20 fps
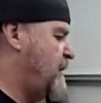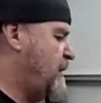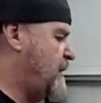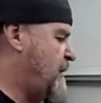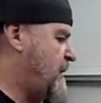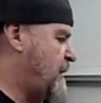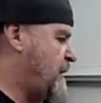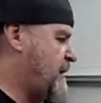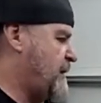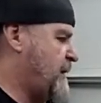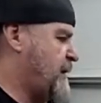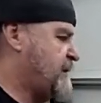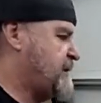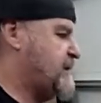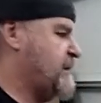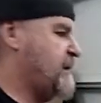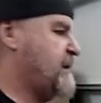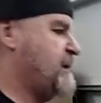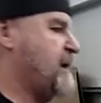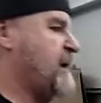and
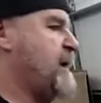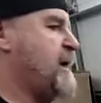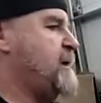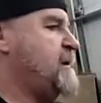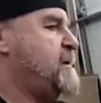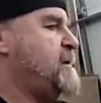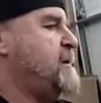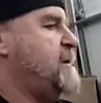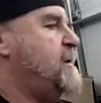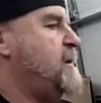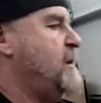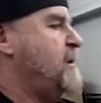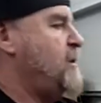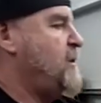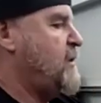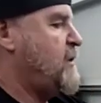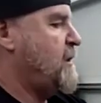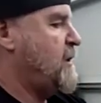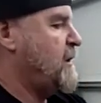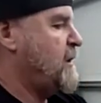that's it, guys. Then
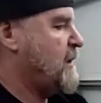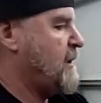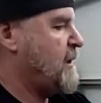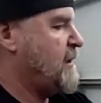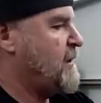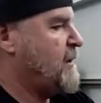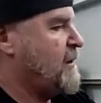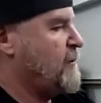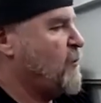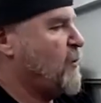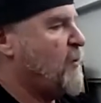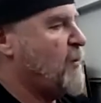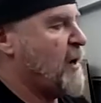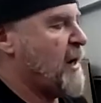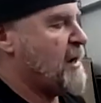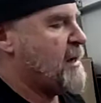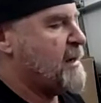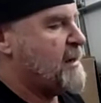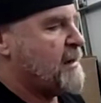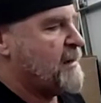you can then we're
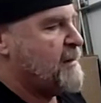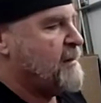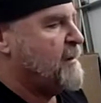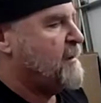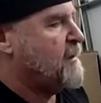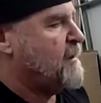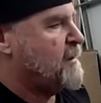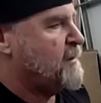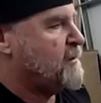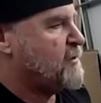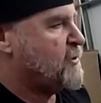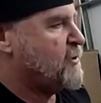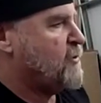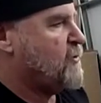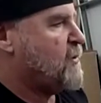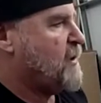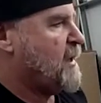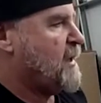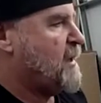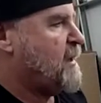ready
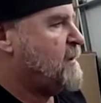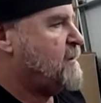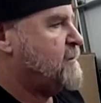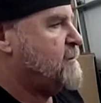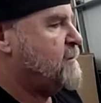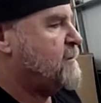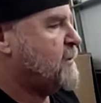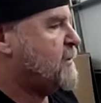to